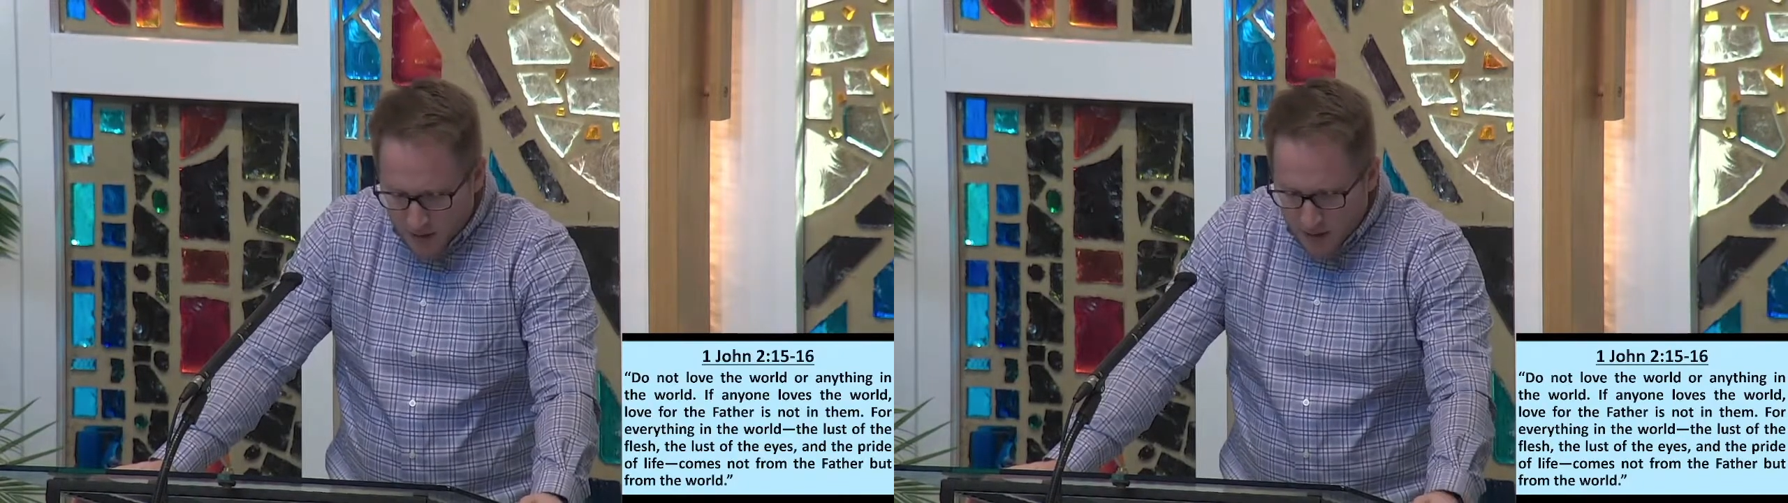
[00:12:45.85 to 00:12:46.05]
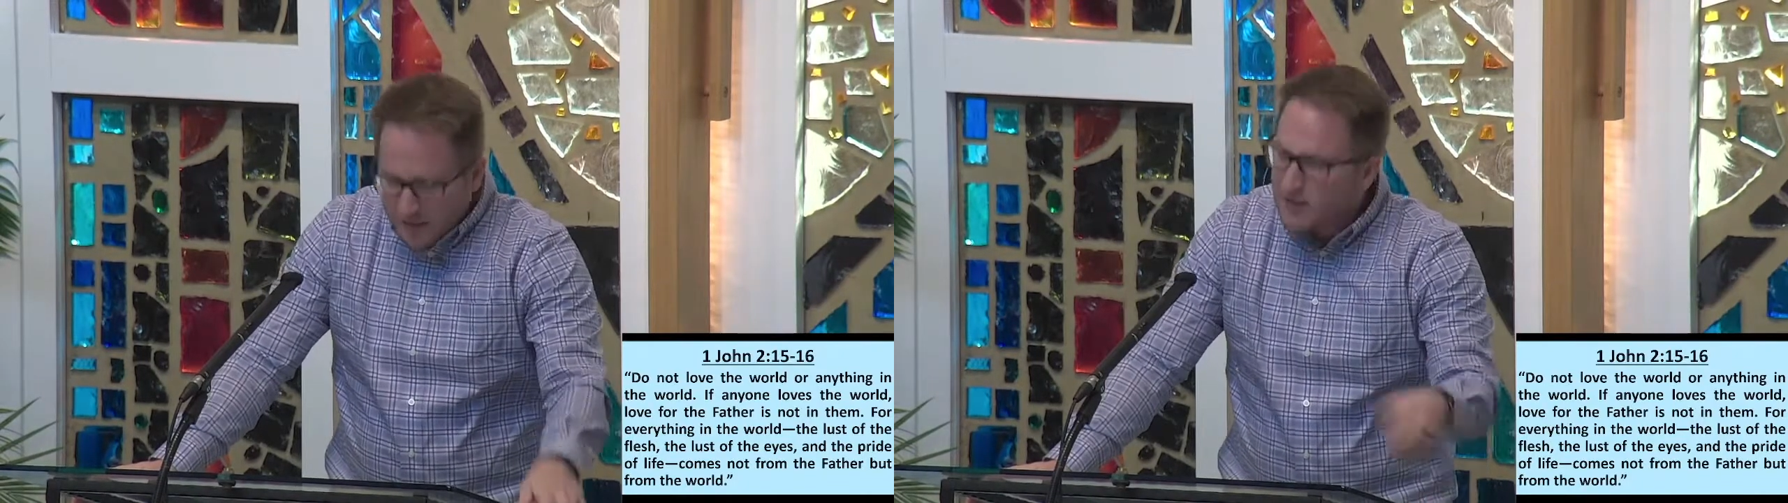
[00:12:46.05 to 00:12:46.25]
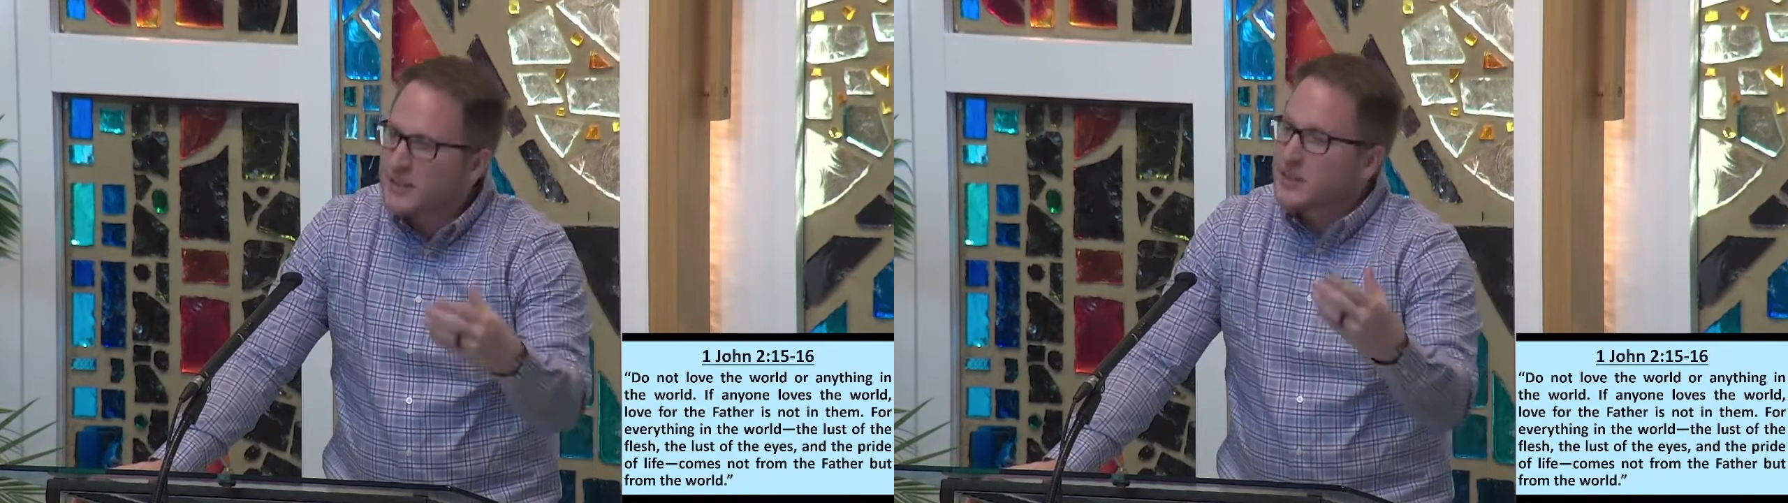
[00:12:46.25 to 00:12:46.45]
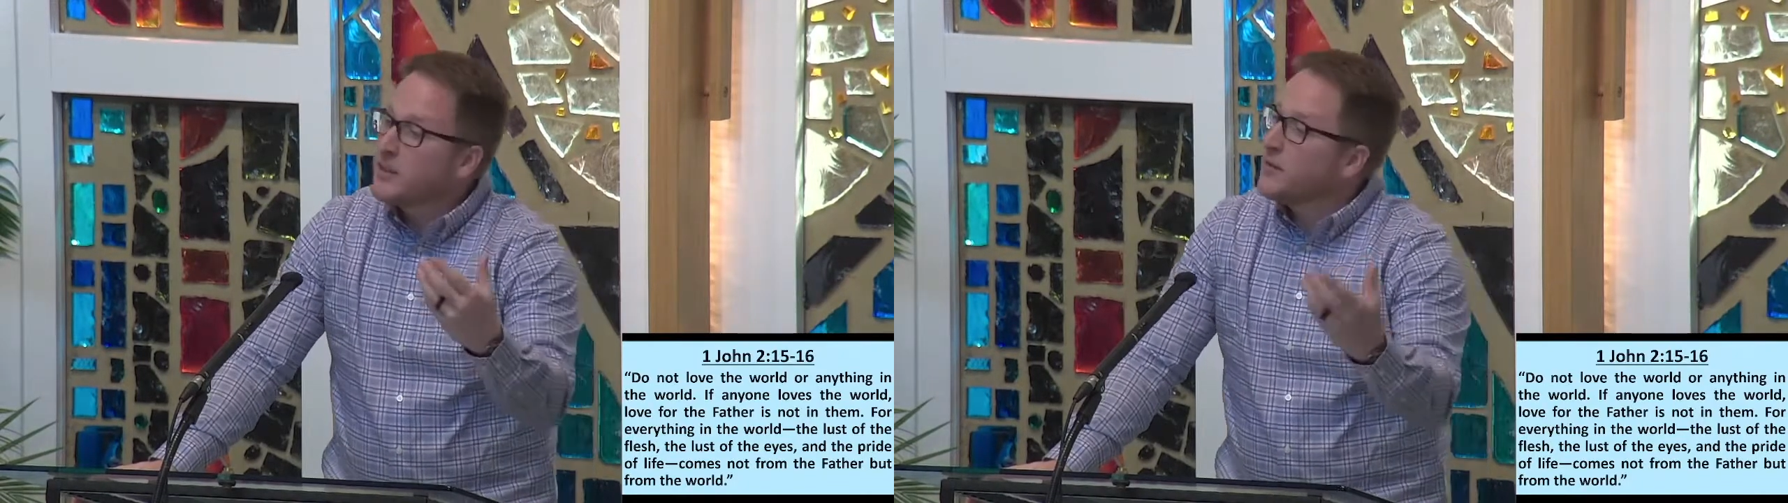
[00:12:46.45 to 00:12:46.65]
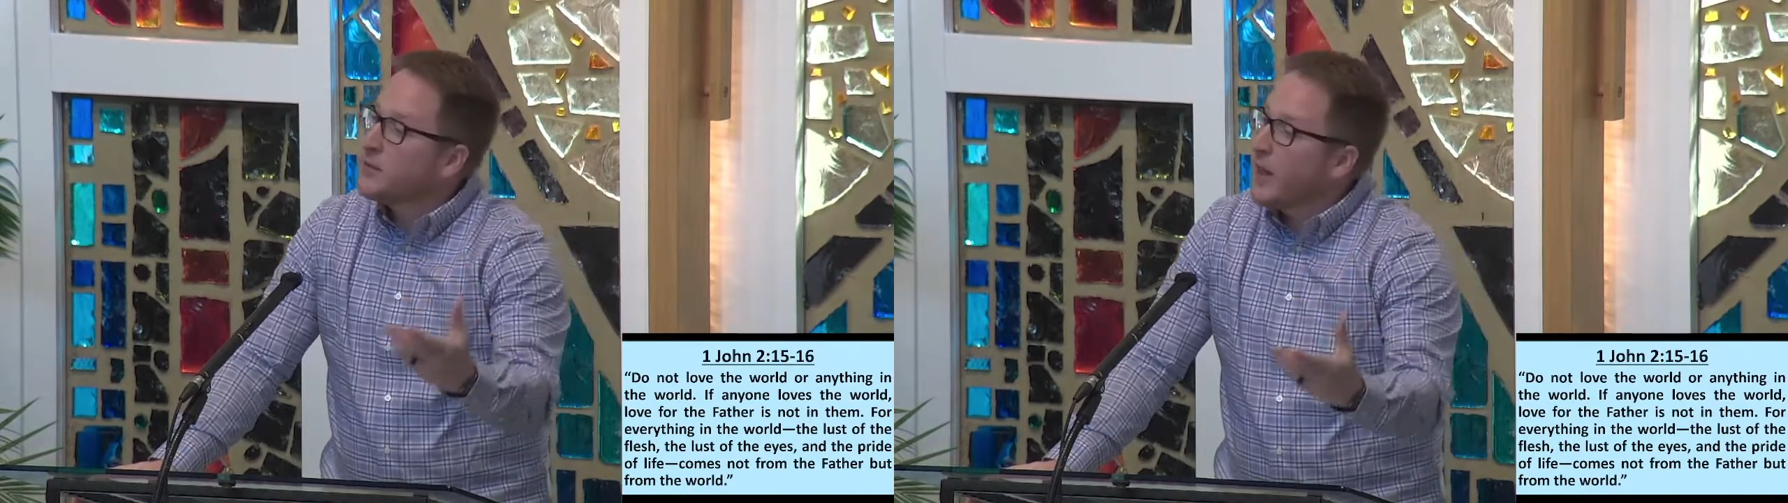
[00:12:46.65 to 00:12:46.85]
the lust of
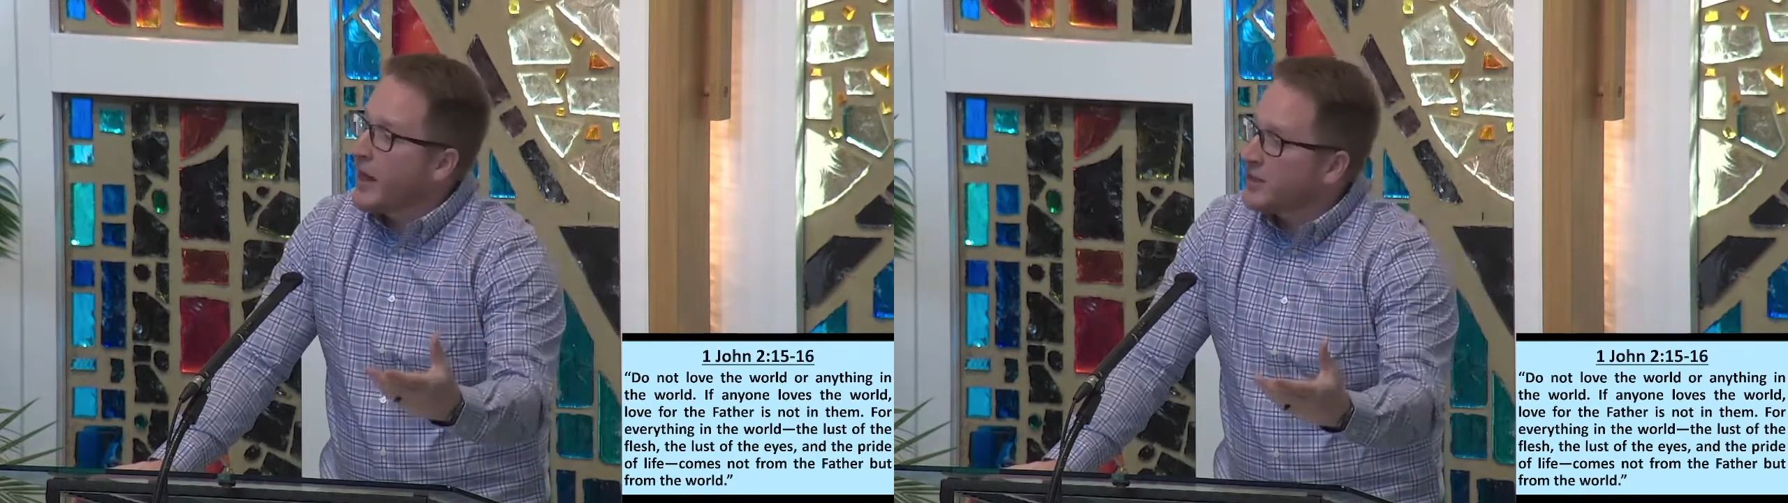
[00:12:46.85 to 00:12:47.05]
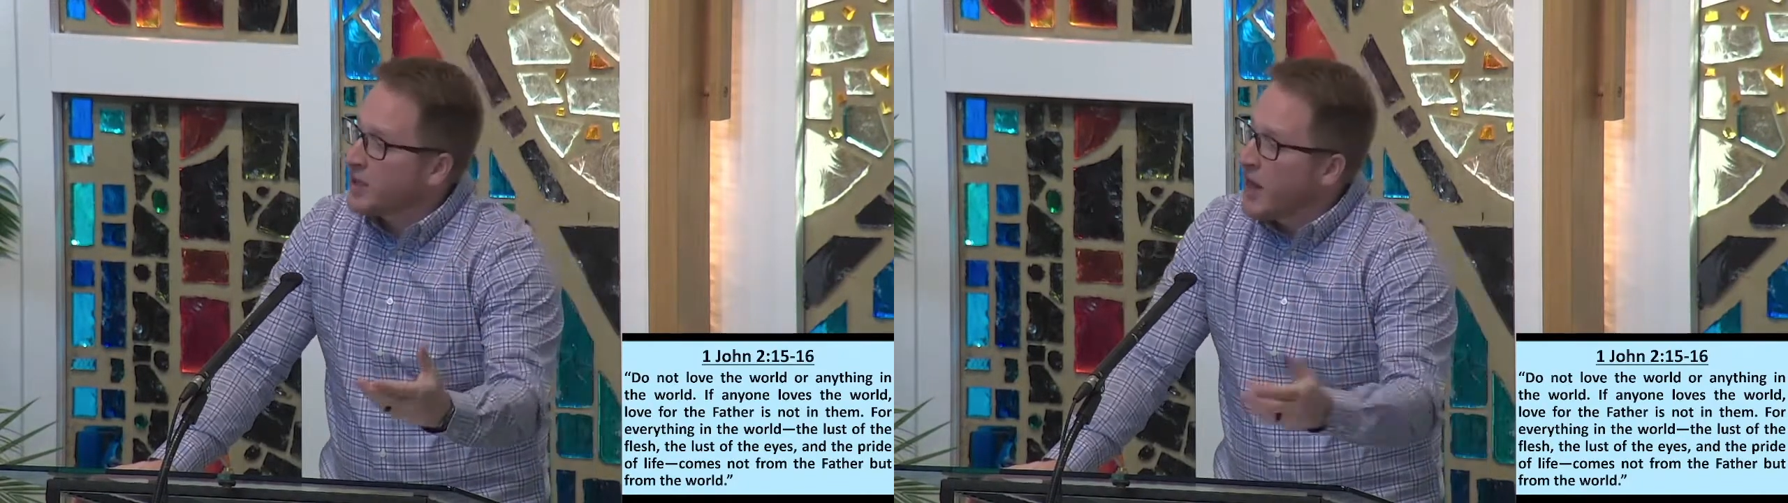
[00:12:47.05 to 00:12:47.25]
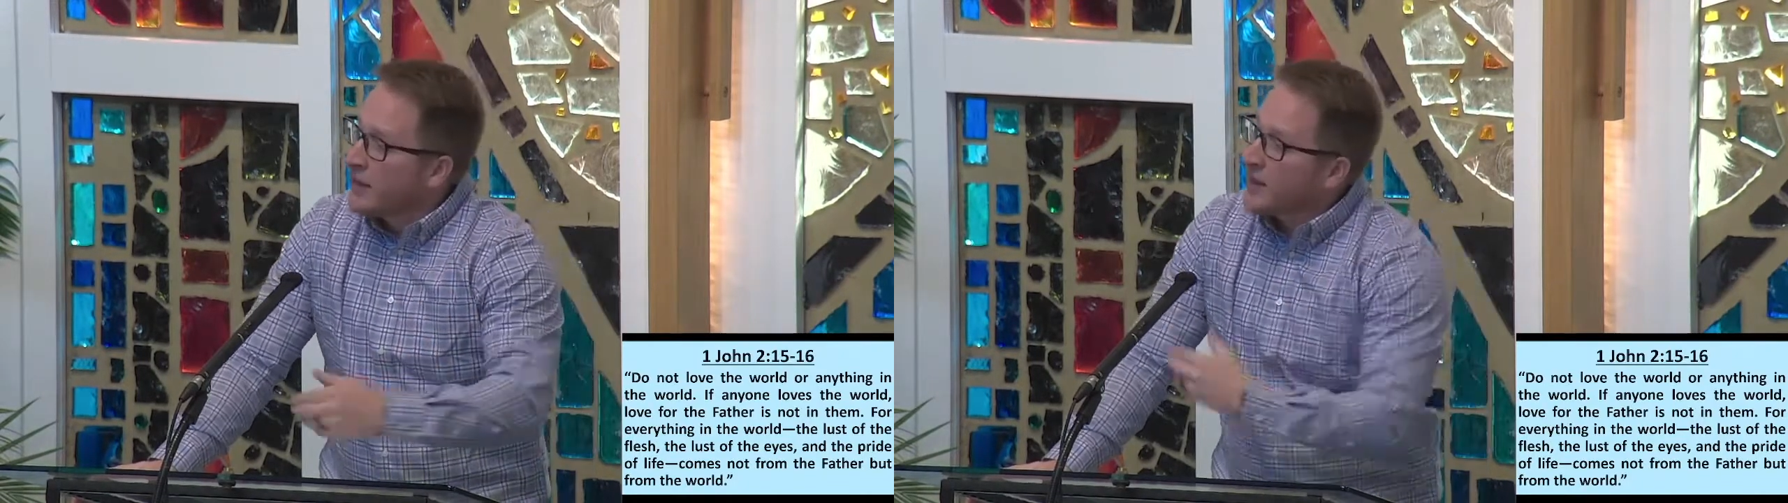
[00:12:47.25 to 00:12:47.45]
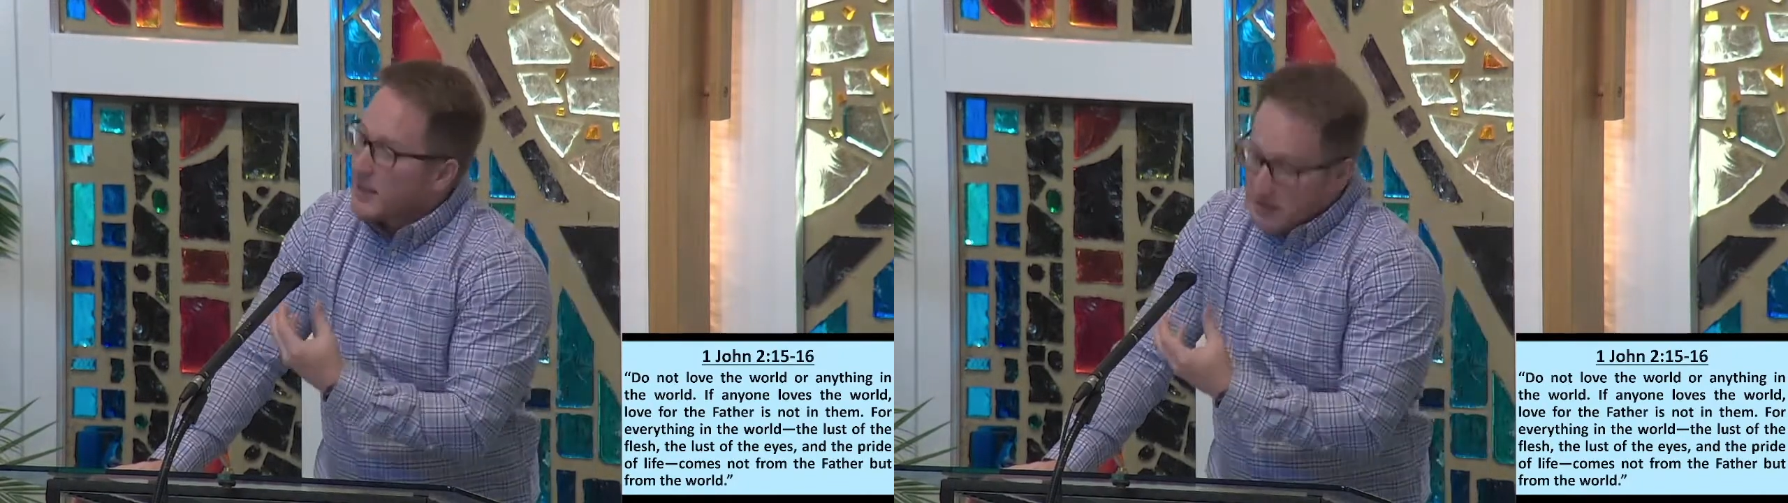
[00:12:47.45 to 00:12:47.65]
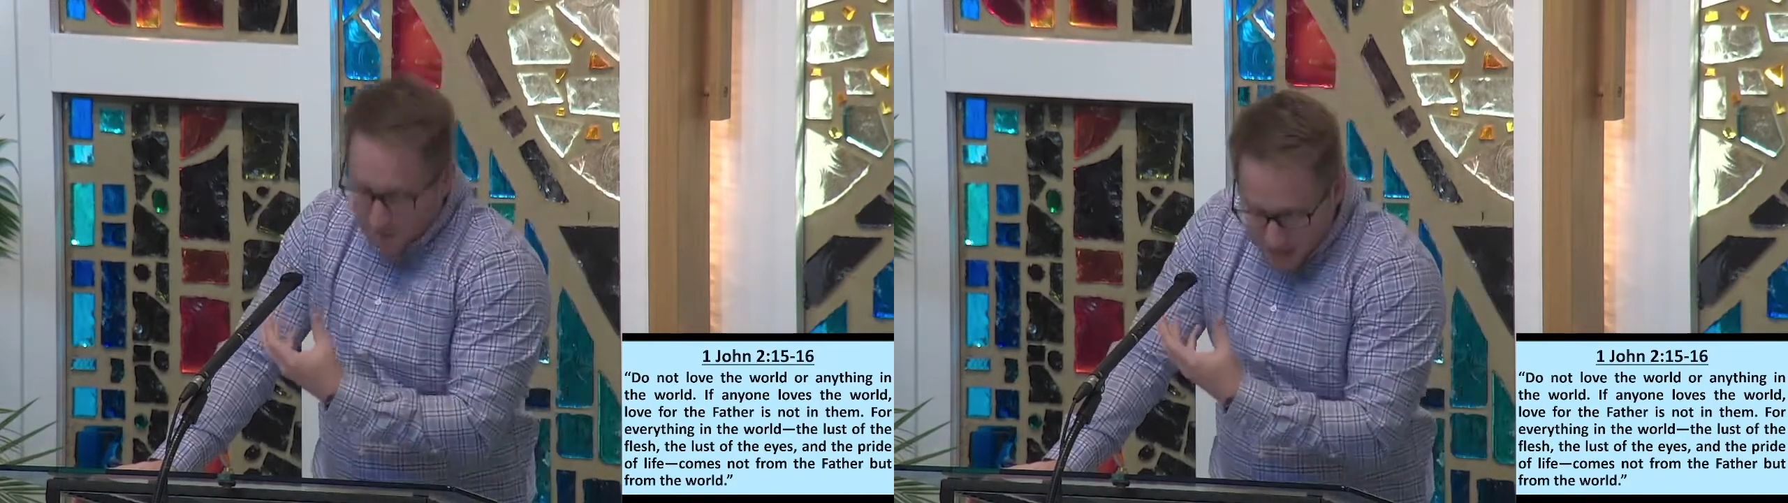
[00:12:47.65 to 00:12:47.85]
the flesh, the lust of the